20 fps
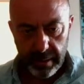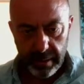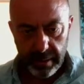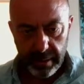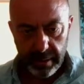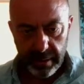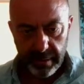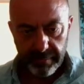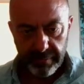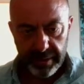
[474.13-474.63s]

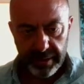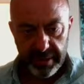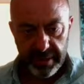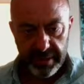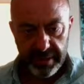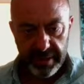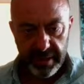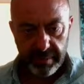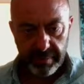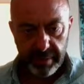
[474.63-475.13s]
I leave it
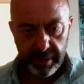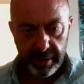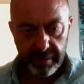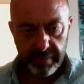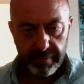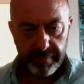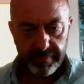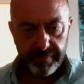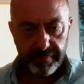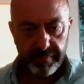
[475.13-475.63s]
disabled,
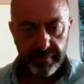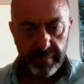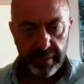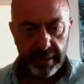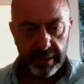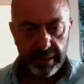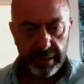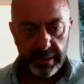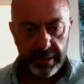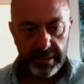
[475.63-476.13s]

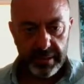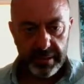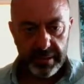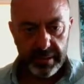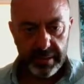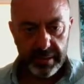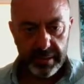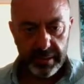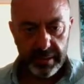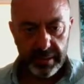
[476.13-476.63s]
at
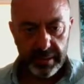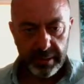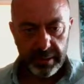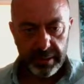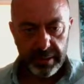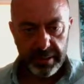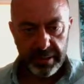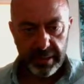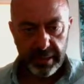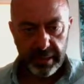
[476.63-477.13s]
least
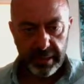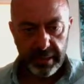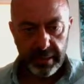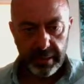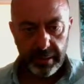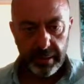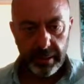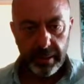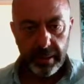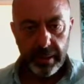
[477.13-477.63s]
initially.